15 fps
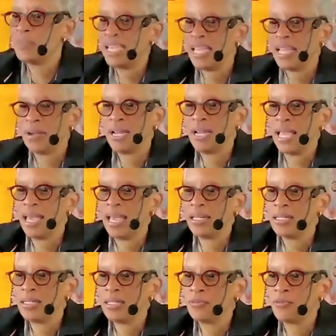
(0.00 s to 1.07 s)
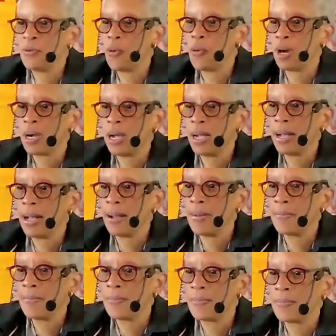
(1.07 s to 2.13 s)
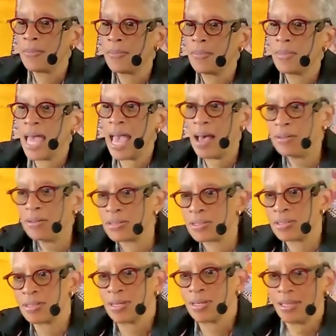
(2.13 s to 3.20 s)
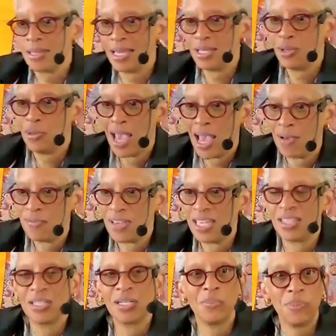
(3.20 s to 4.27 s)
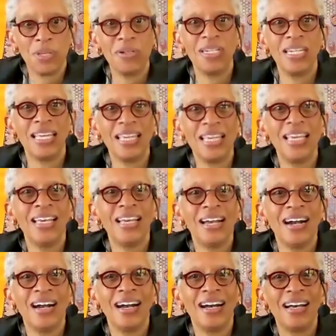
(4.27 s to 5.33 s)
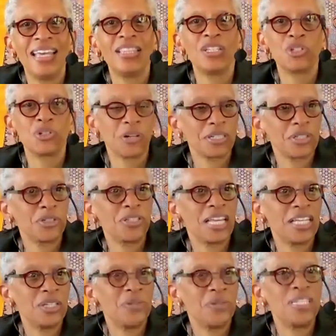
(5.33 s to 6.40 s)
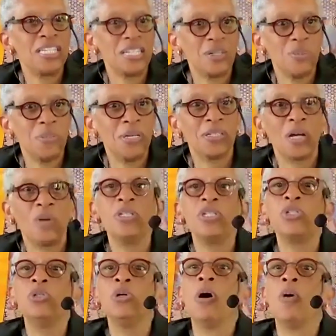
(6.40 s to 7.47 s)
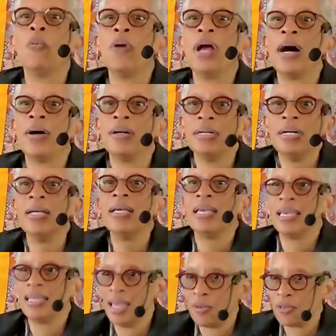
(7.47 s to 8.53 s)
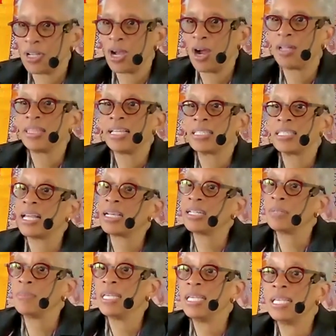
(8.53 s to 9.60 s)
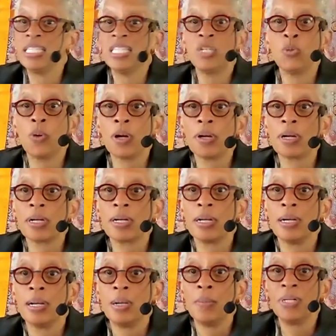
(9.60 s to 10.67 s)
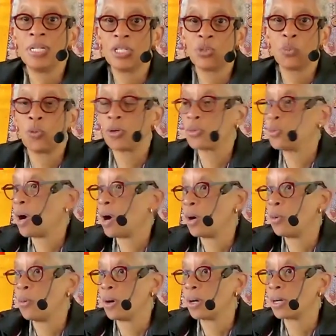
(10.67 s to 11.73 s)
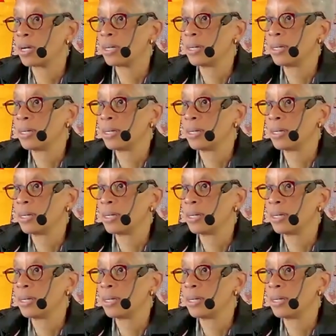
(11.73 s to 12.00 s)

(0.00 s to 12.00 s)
here, and for the house that you have and the community and the structures that you intend to build. I wish you all well in that regard. That's not going to be easy work, but it's worthwhile work.